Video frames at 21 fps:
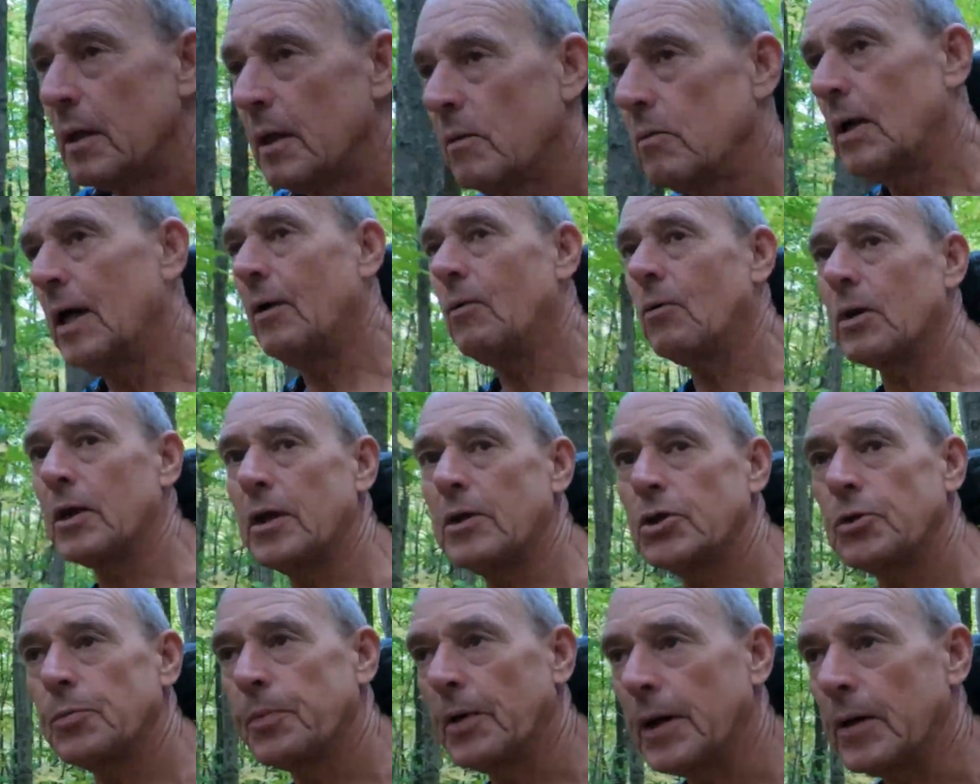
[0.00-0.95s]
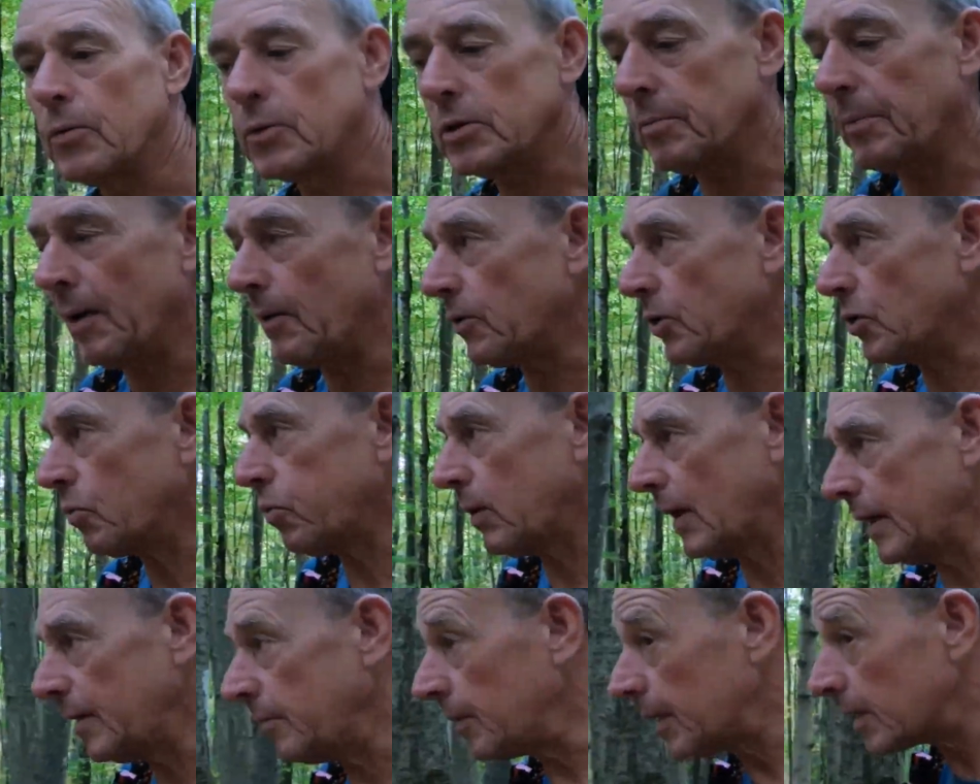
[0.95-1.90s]
So our lunch break was about
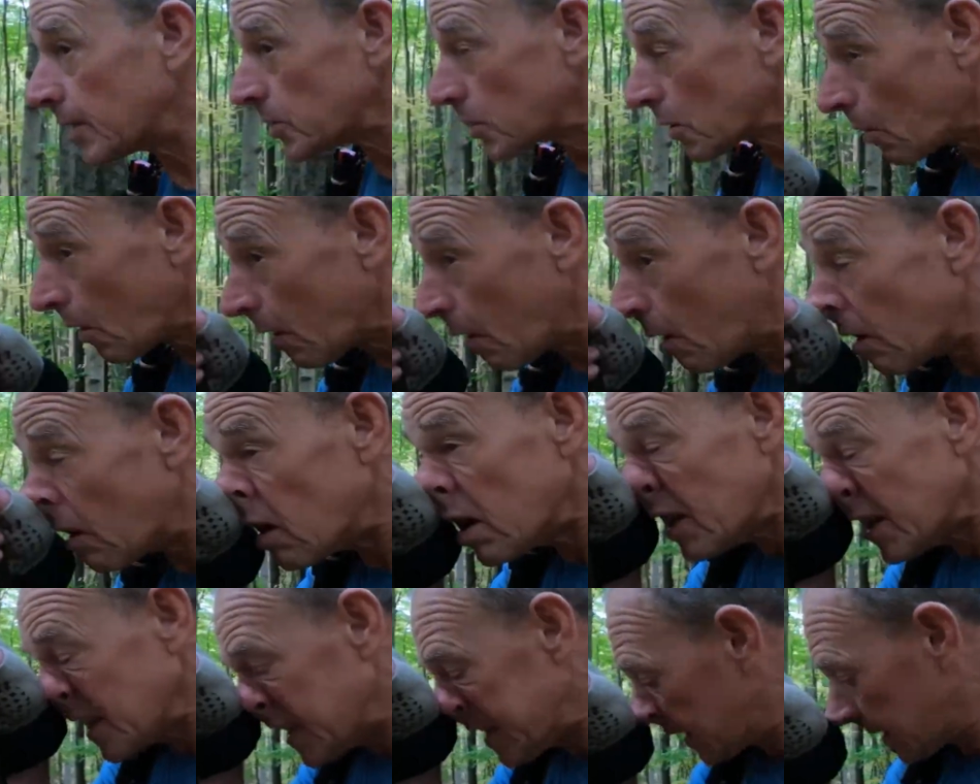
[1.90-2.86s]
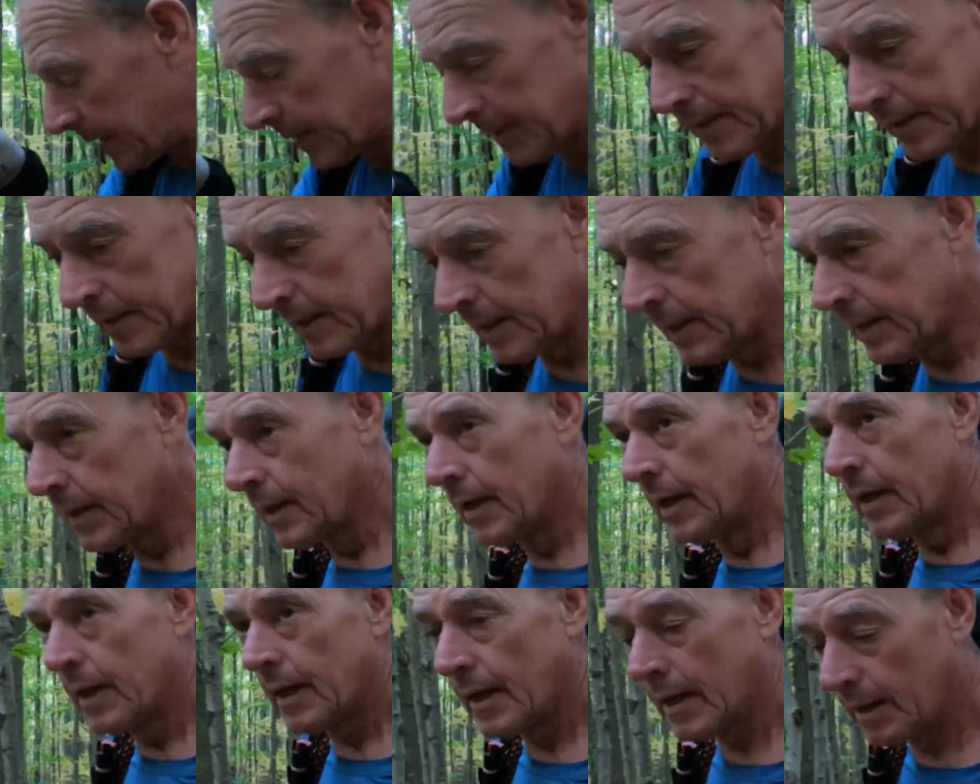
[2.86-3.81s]
20 minutes long.
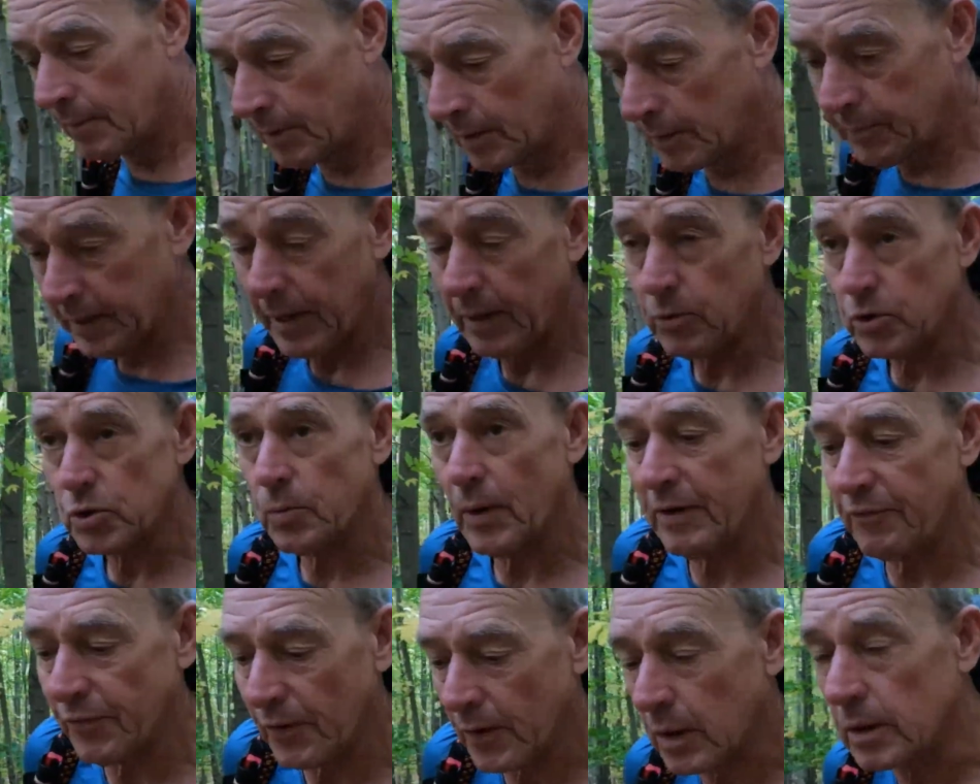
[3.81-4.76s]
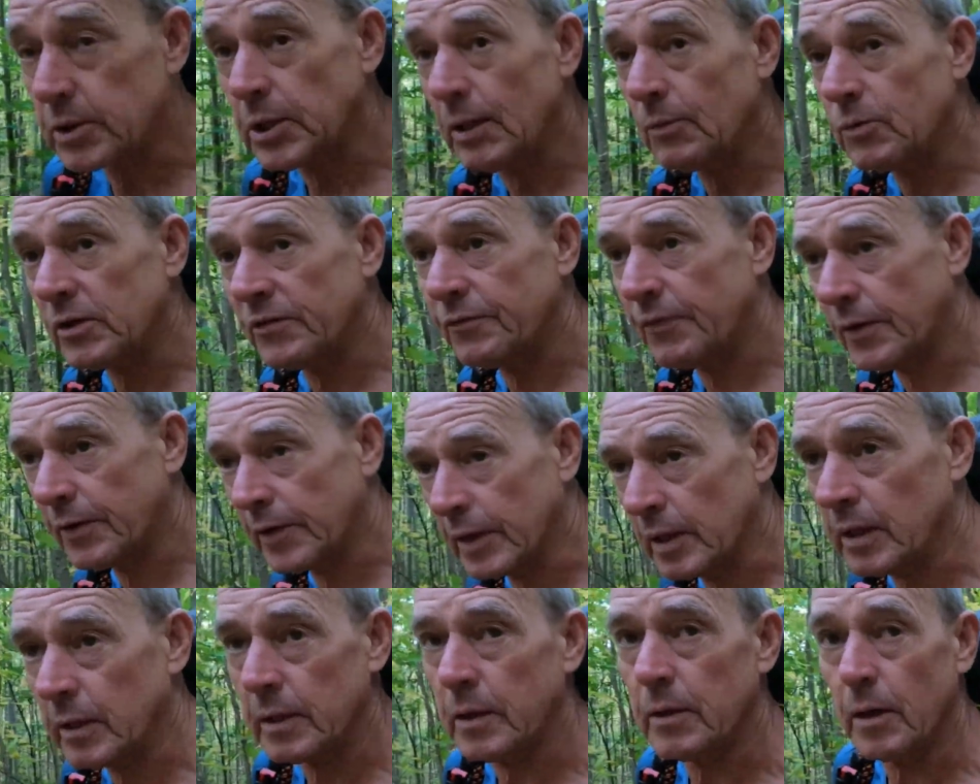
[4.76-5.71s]
But I was ready for lunch. I was
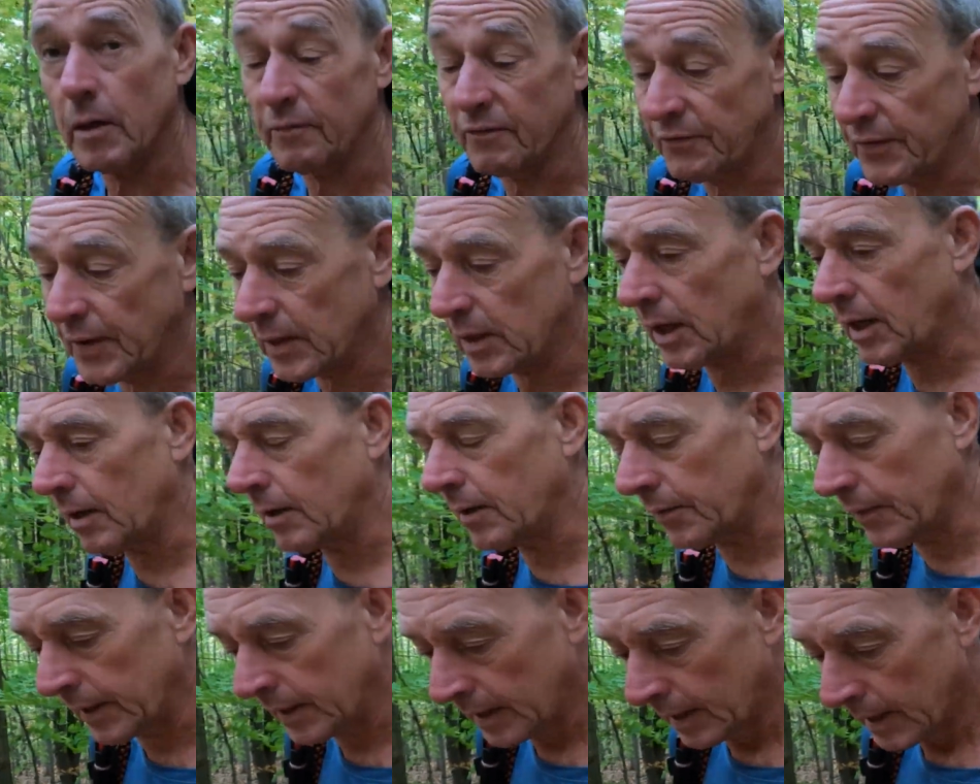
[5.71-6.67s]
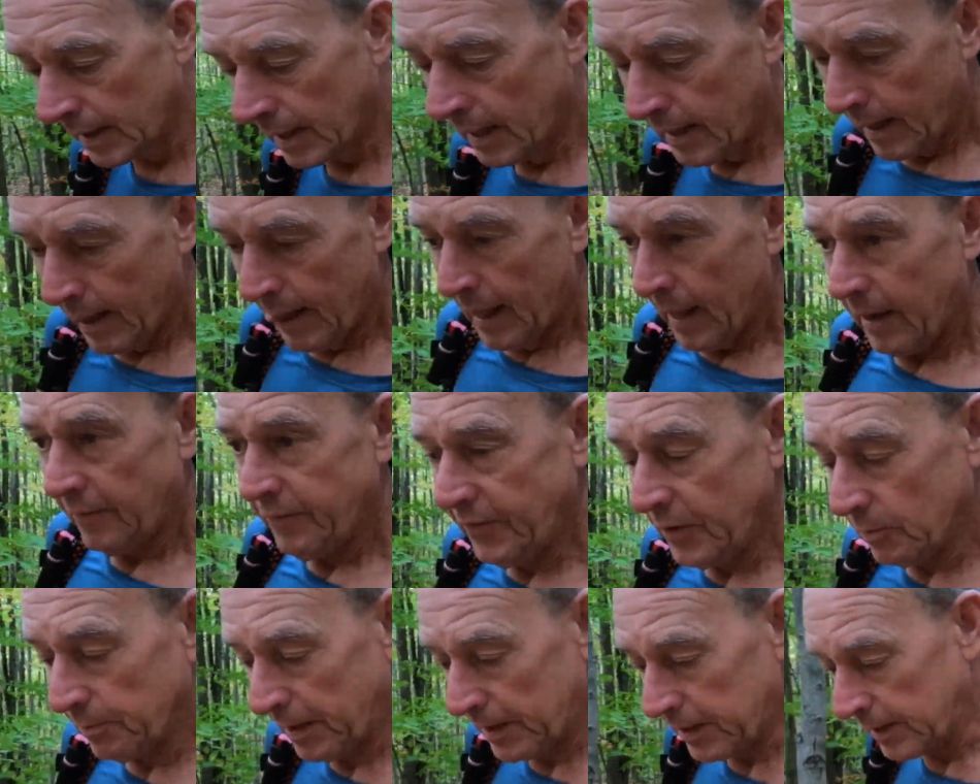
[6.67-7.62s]
very hungry. I felt hungry. I
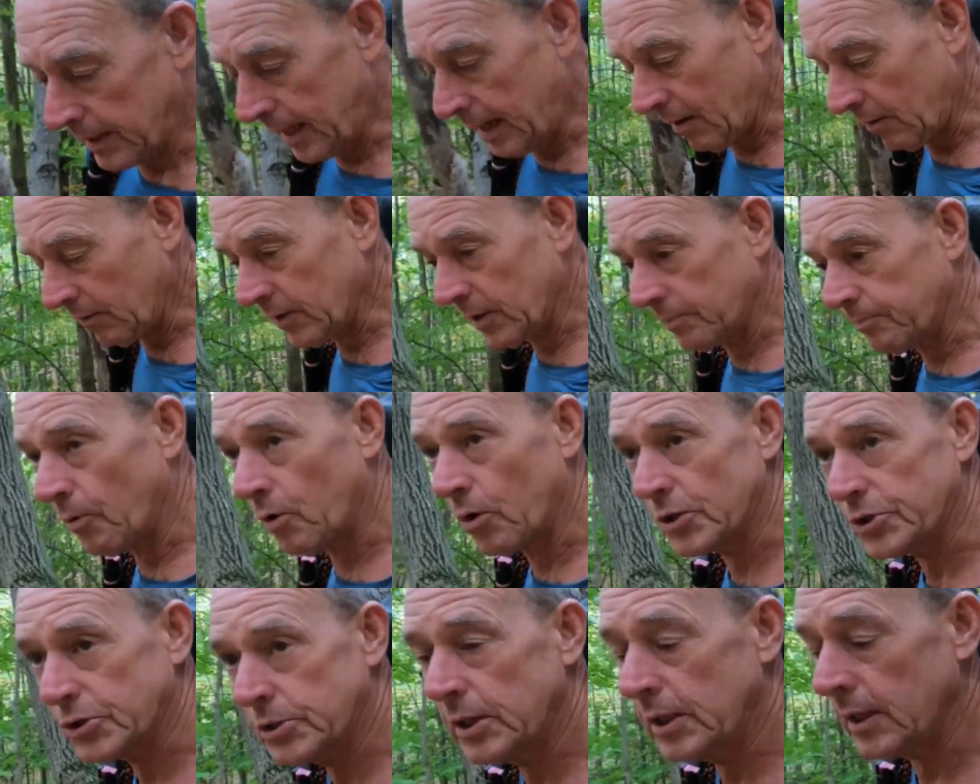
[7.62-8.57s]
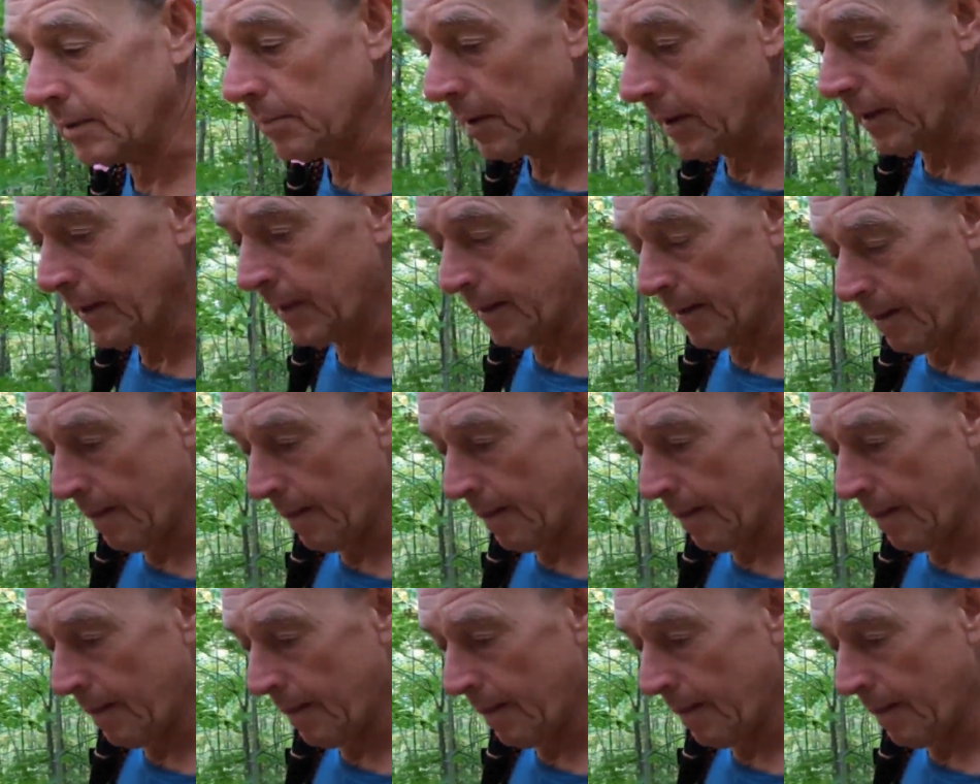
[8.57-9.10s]
feel better now. Got more steam.